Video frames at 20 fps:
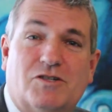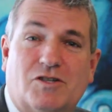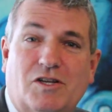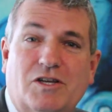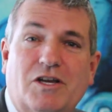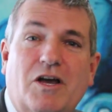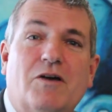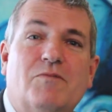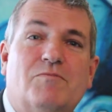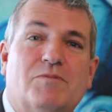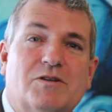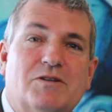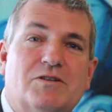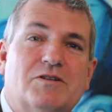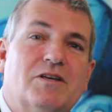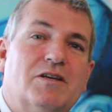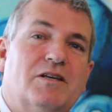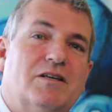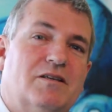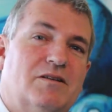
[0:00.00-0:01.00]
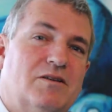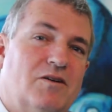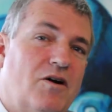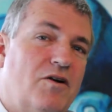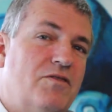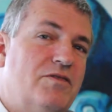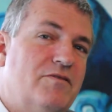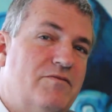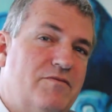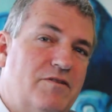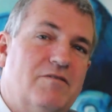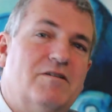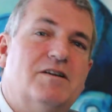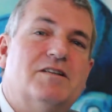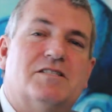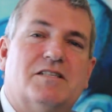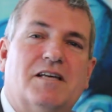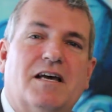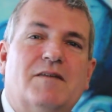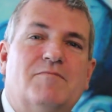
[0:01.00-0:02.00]
officially opened, on the
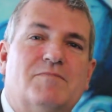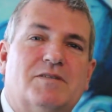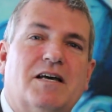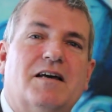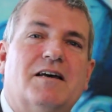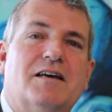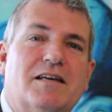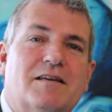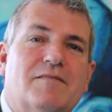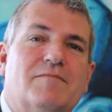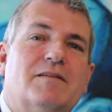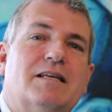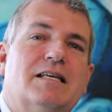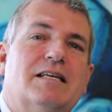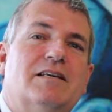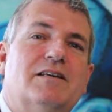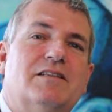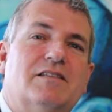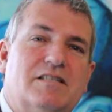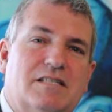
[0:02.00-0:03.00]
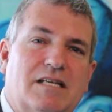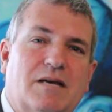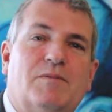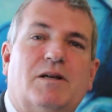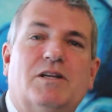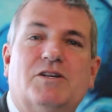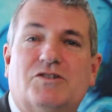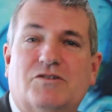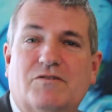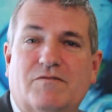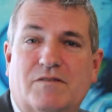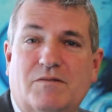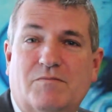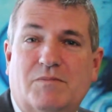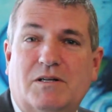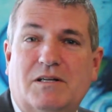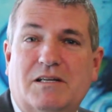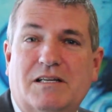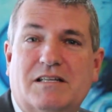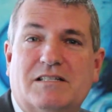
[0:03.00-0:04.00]
very same day, the demolition of
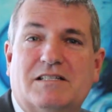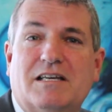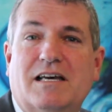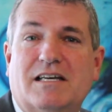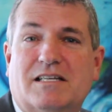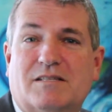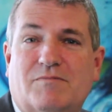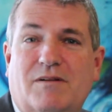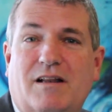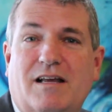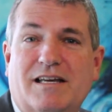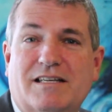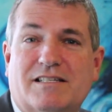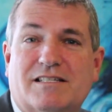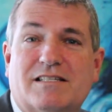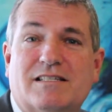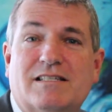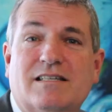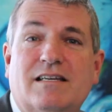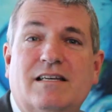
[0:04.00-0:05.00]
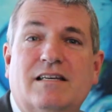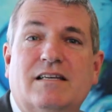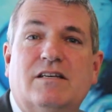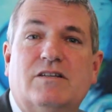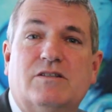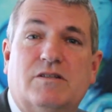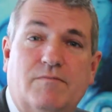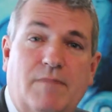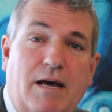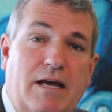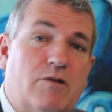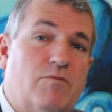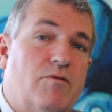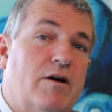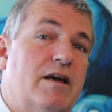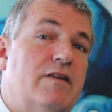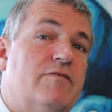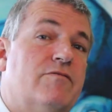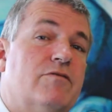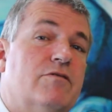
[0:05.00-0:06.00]
the building takes place to
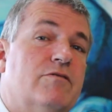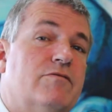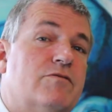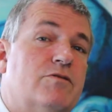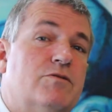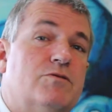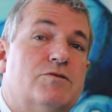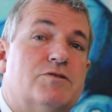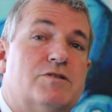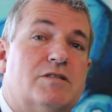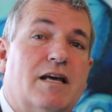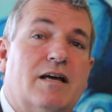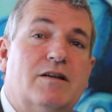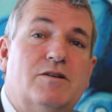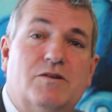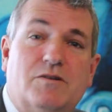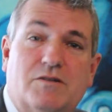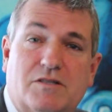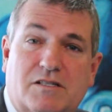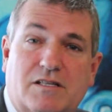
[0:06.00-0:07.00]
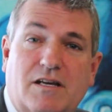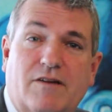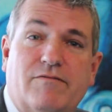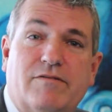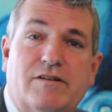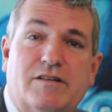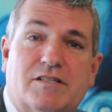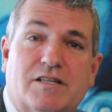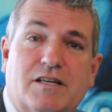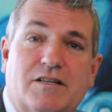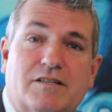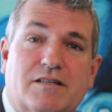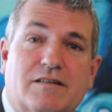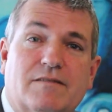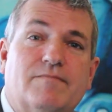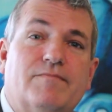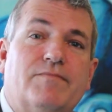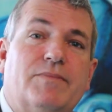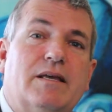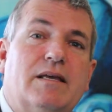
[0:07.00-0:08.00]
make way for, of course, our new Discovery
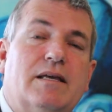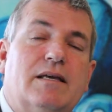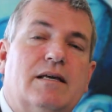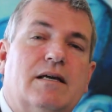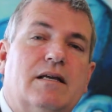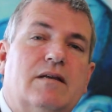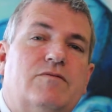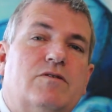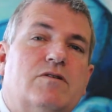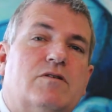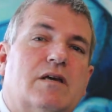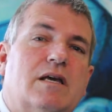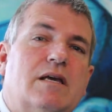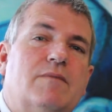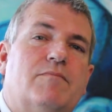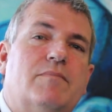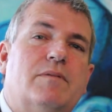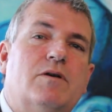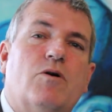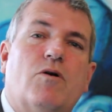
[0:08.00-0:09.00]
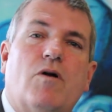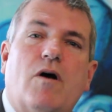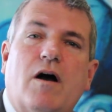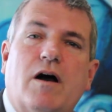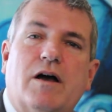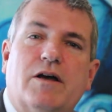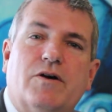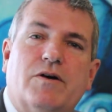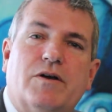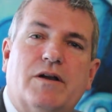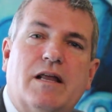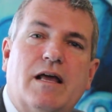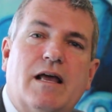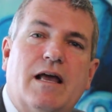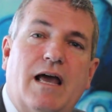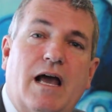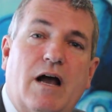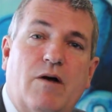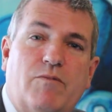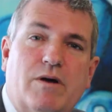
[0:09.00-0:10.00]
Centre. And if you keep your eye on
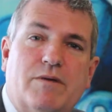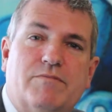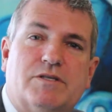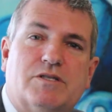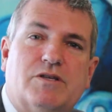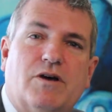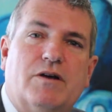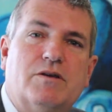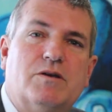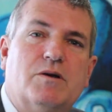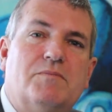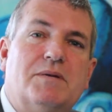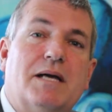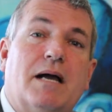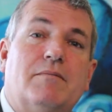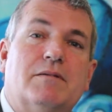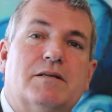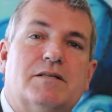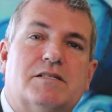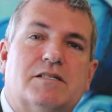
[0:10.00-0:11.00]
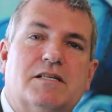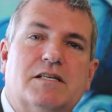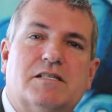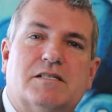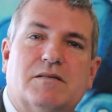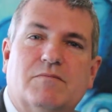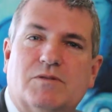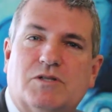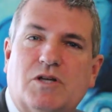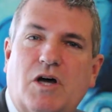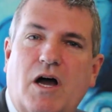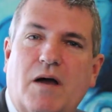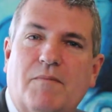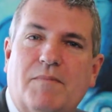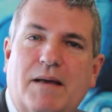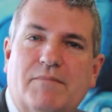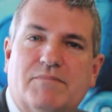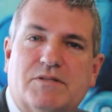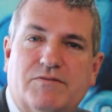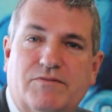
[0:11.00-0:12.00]
our website, you'll be able to see some
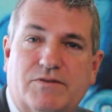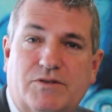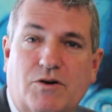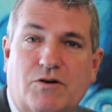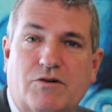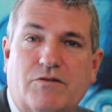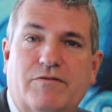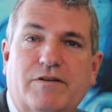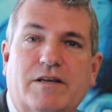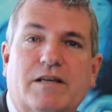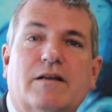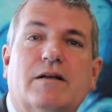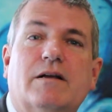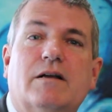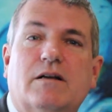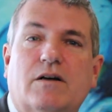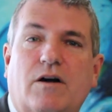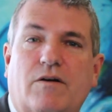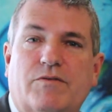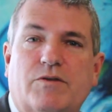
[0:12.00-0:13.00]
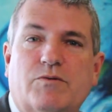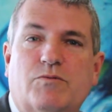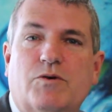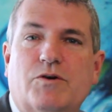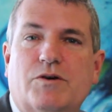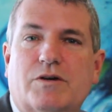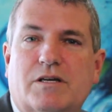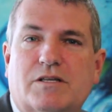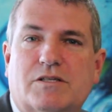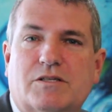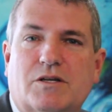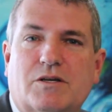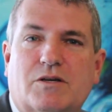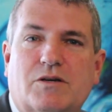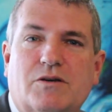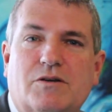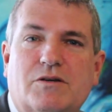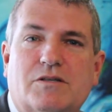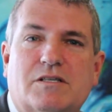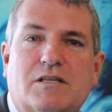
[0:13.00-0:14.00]
time-lapse photography of the work as it
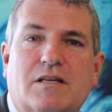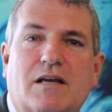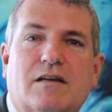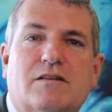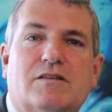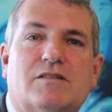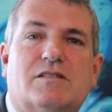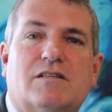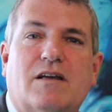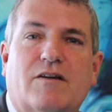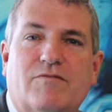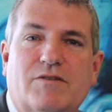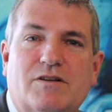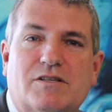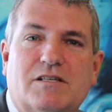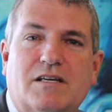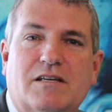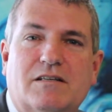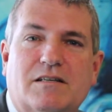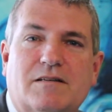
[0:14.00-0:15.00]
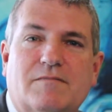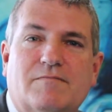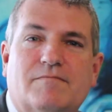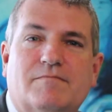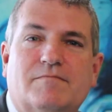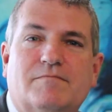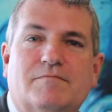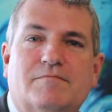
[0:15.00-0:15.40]
occurs in our Discovery Centre.